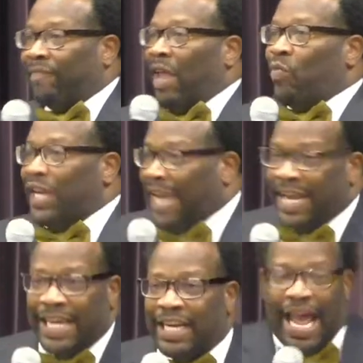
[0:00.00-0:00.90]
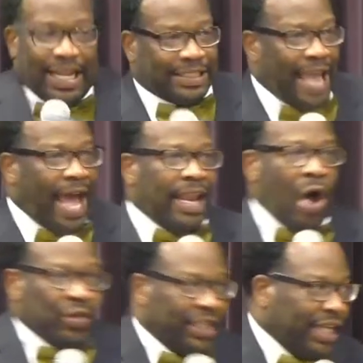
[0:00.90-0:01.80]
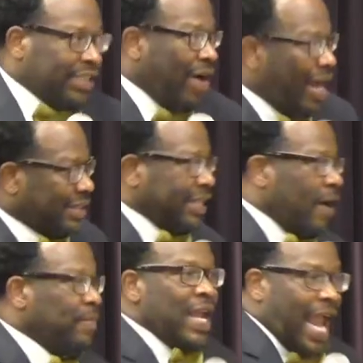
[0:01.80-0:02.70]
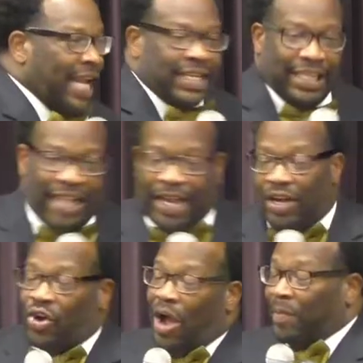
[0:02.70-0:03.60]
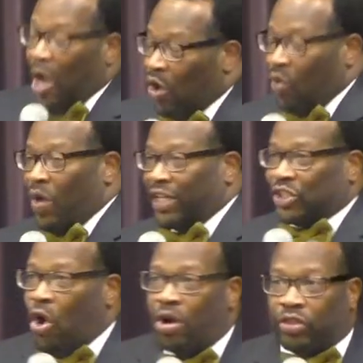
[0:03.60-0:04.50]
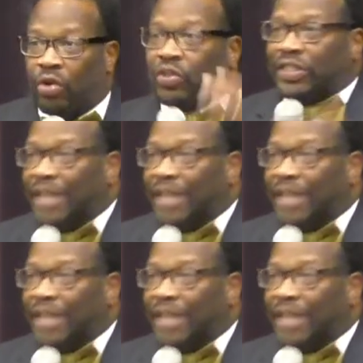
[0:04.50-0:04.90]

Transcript: and that we can't get in our silos and get to ourselves and get like, oh, I'm the only one that's going through.